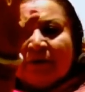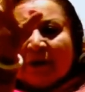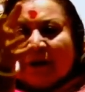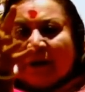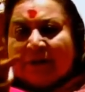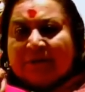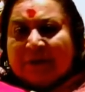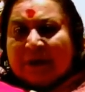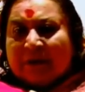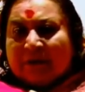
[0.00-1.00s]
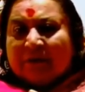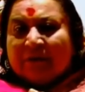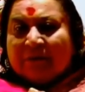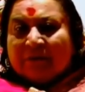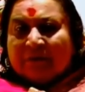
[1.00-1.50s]
chakras which are
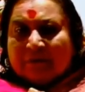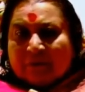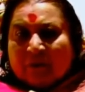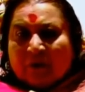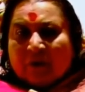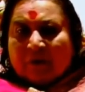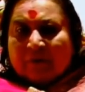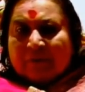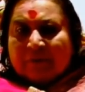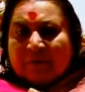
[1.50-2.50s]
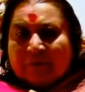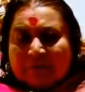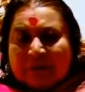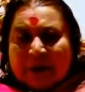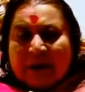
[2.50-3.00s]
gone off,
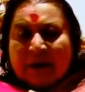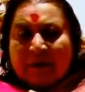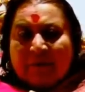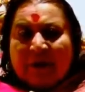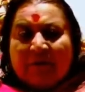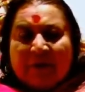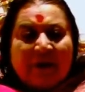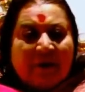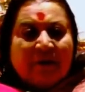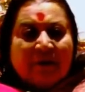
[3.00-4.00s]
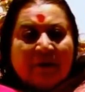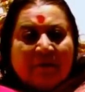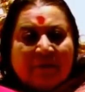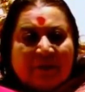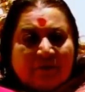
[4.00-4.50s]
which I am in a way,
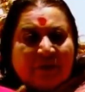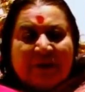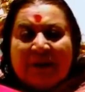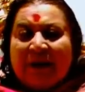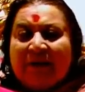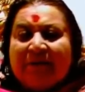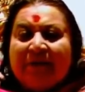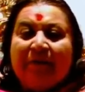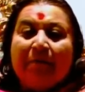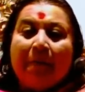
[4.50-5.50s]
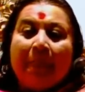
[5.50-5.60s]
but to such an extent.